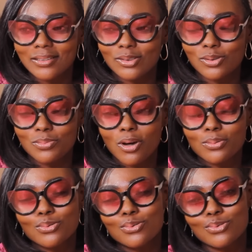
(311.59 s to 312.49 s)
should be
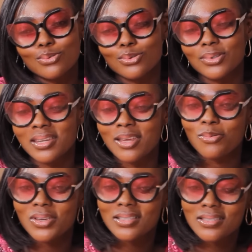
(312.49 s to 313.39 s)
up to 2 to 3
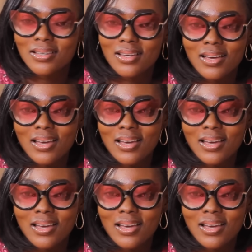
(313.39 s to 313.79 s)
weeks,